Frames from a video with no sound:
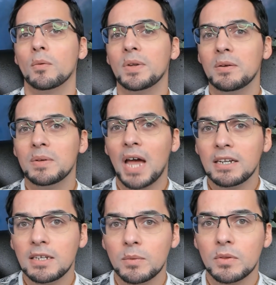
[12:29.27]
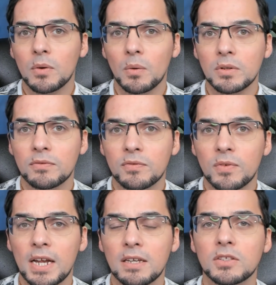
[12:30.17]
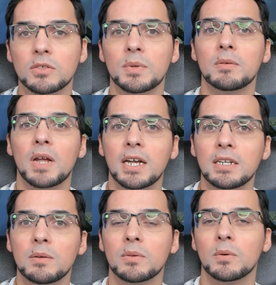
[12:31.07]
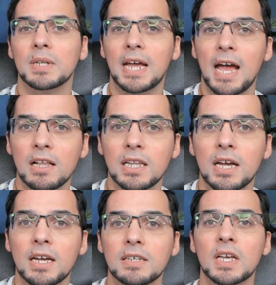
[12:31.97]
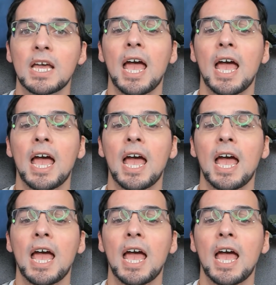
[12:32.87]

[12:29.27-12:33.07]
reuniting with old friends, reuniting with old allies.